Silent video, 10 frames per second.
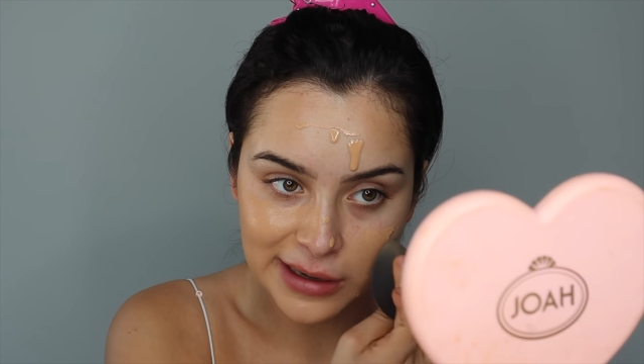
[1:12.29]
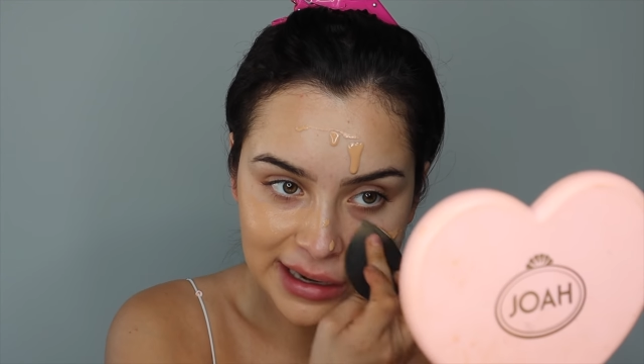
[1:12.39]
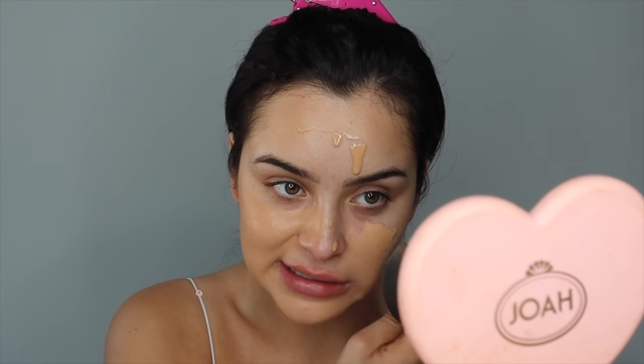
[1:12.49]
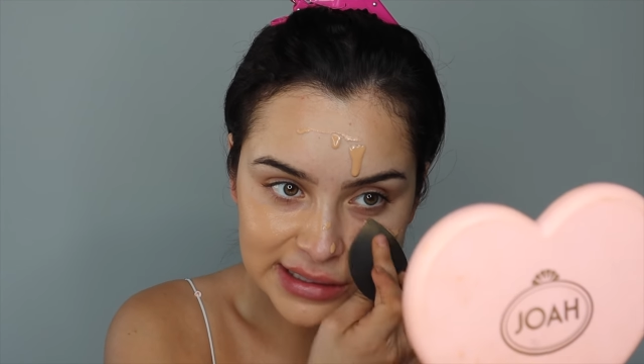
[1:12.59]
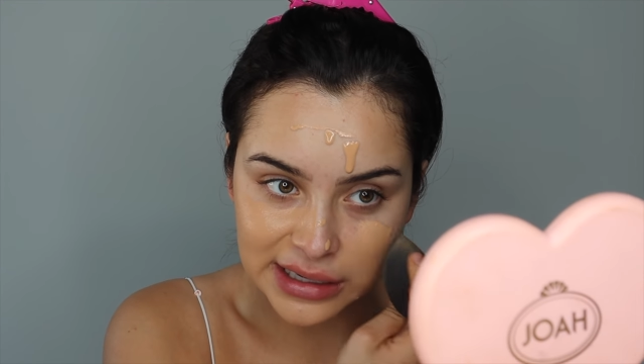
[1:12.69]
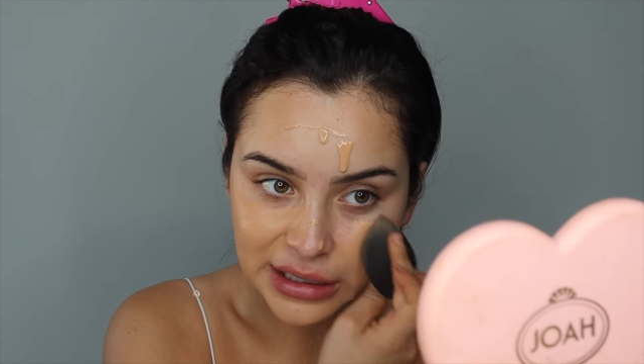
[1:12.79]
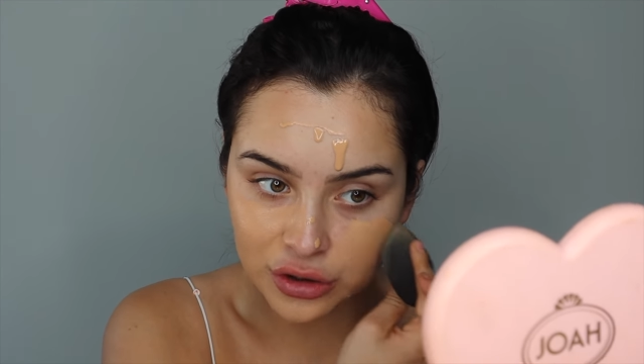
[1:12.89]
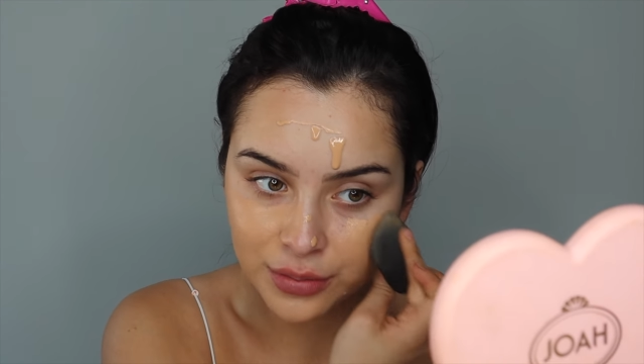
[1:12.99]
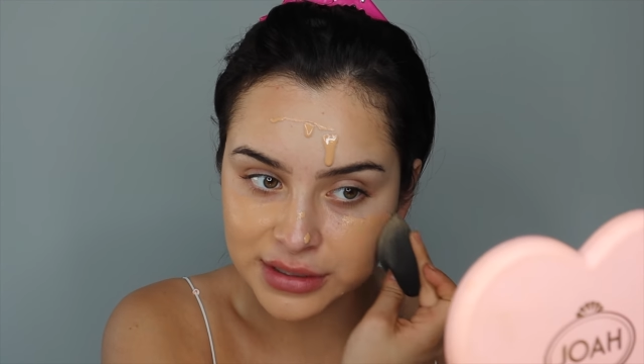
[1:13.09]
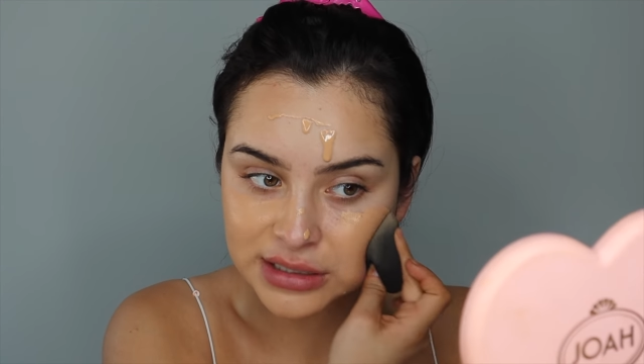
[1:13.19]
I did get a
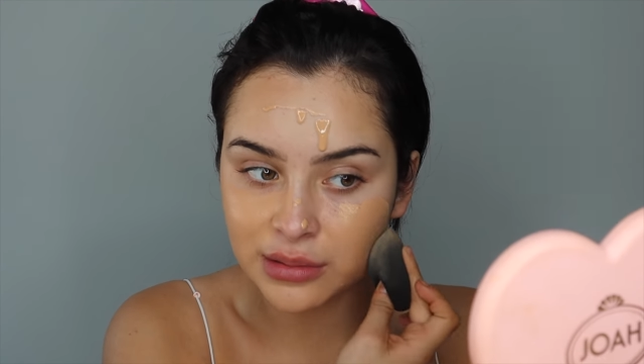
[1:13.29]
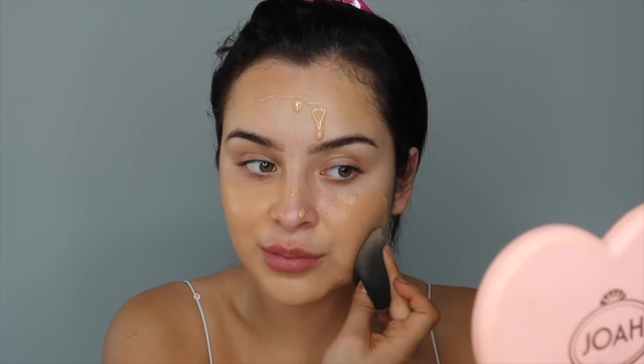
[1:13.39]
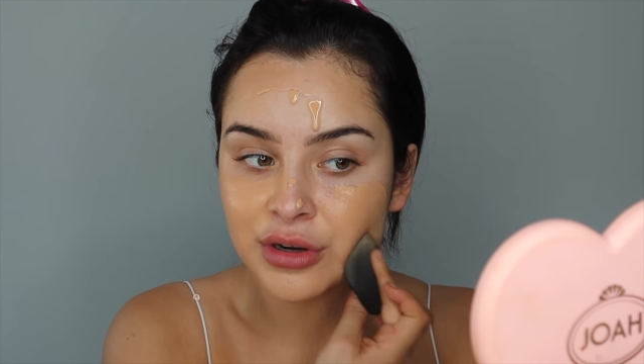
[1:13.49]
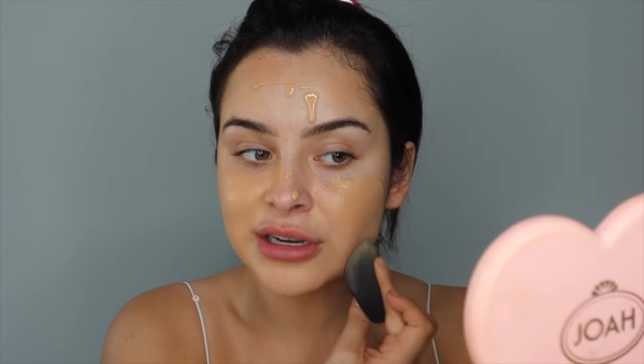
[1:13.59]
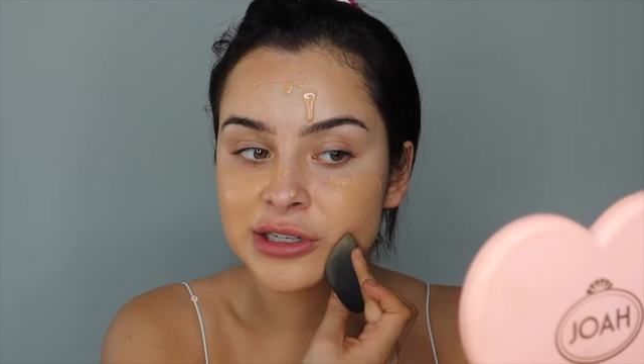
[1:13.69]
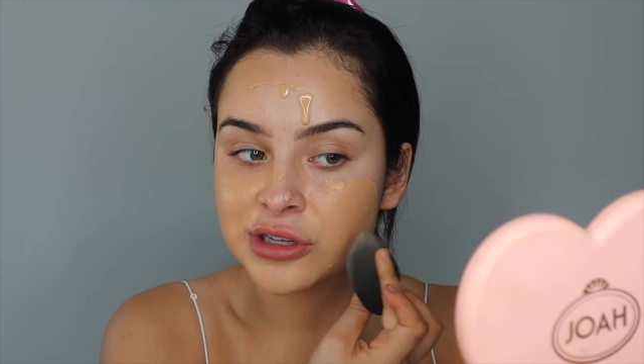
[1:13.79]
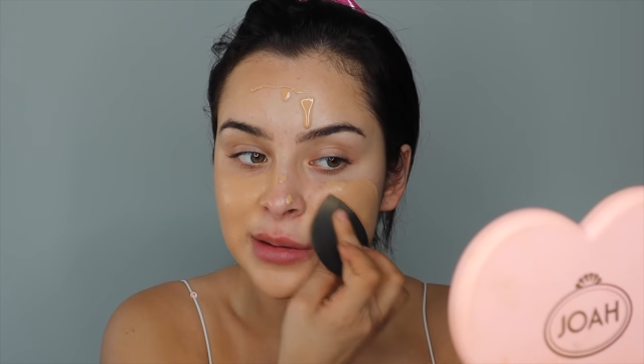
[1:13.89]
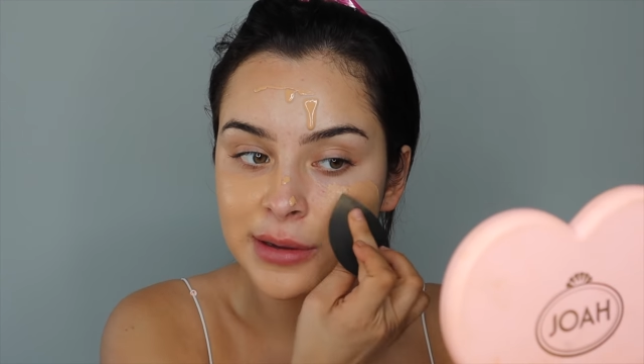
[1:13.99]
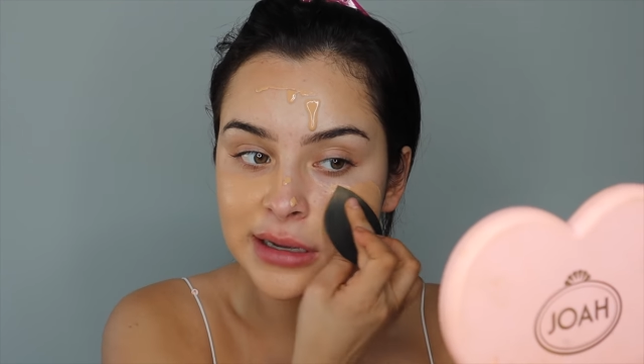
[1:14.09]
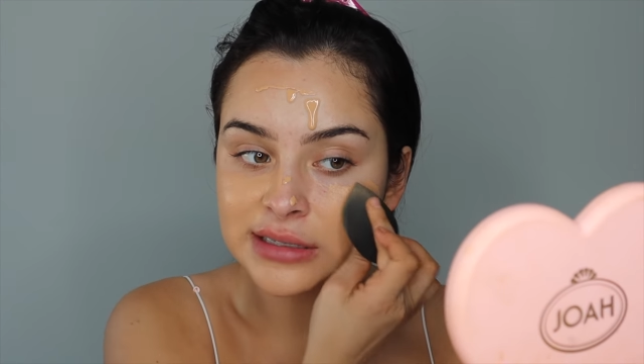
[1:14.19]
little bit sunburnt yesterday
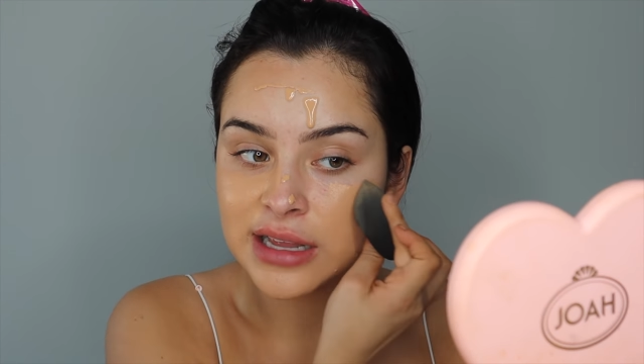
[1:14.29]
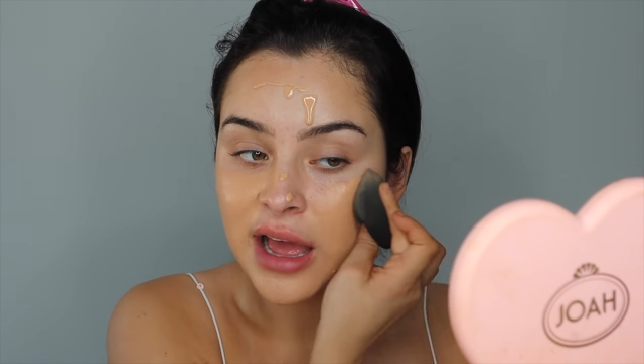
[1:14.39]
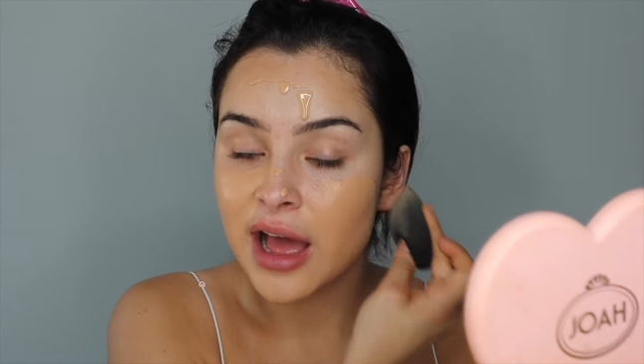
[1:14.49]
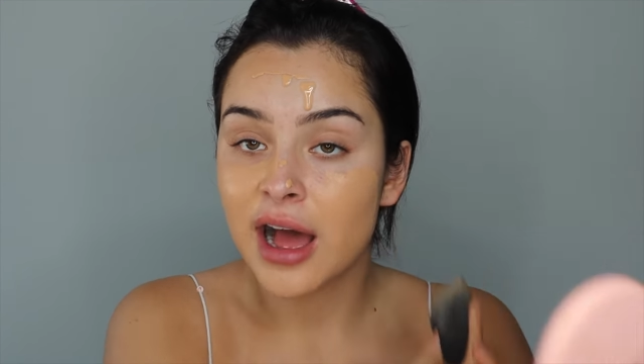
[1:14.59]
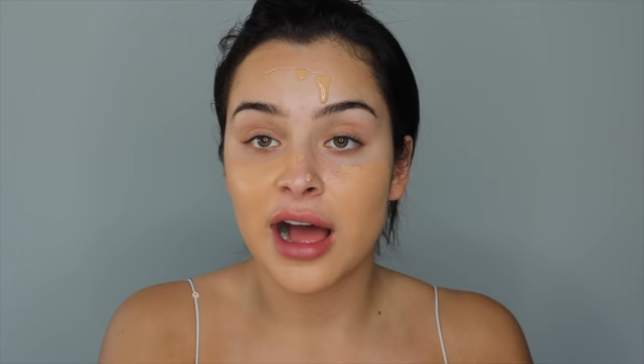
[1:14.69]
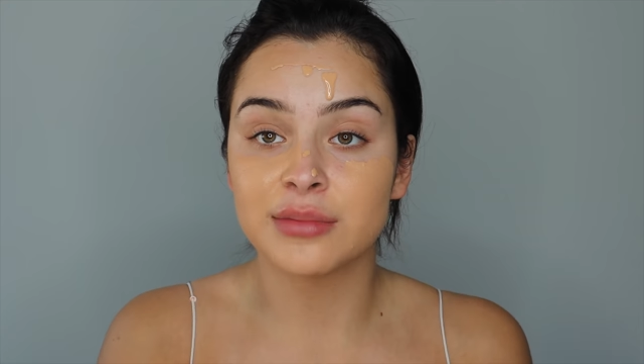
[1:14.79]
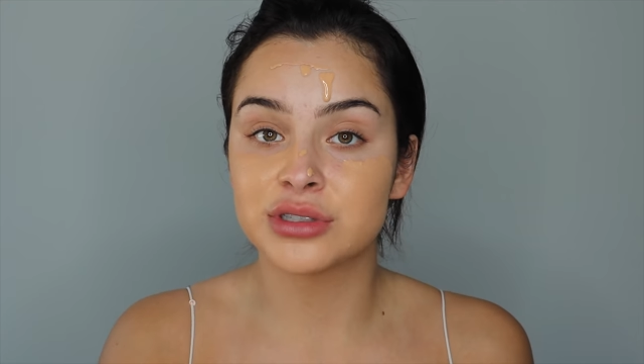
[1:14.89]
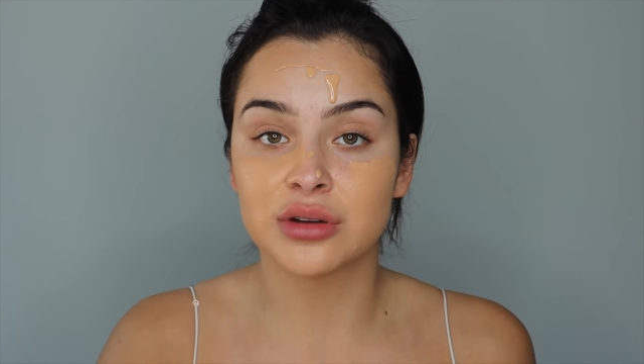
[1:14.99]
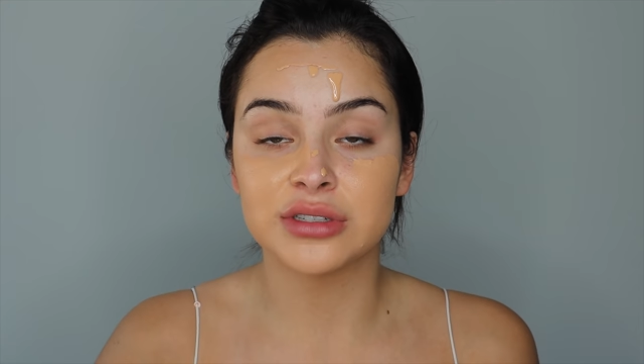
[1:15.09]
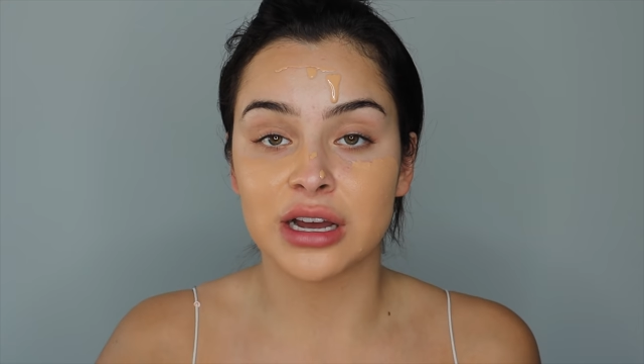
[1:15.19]
because I'm
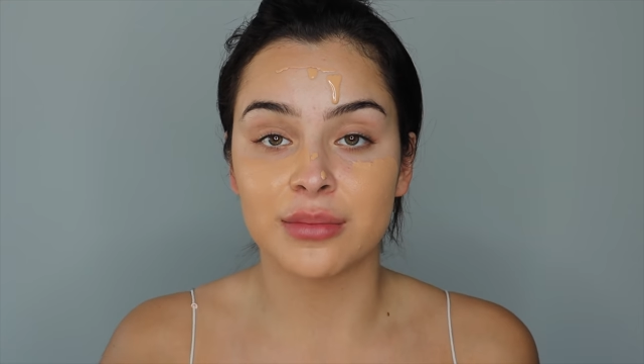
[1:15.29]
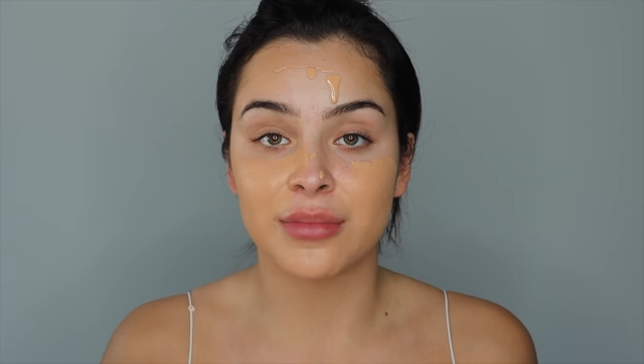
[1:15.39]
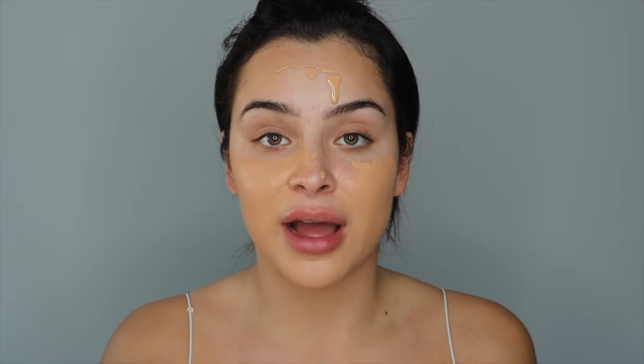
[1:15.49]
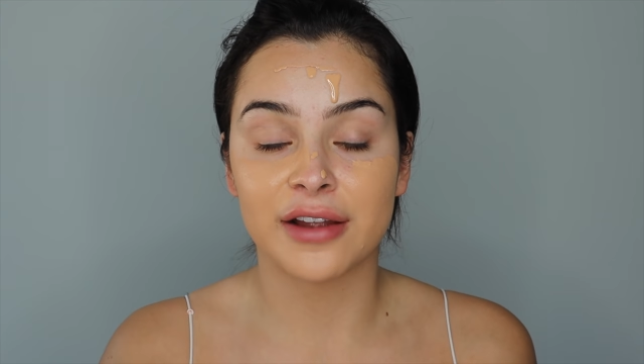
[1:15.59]
so dumb.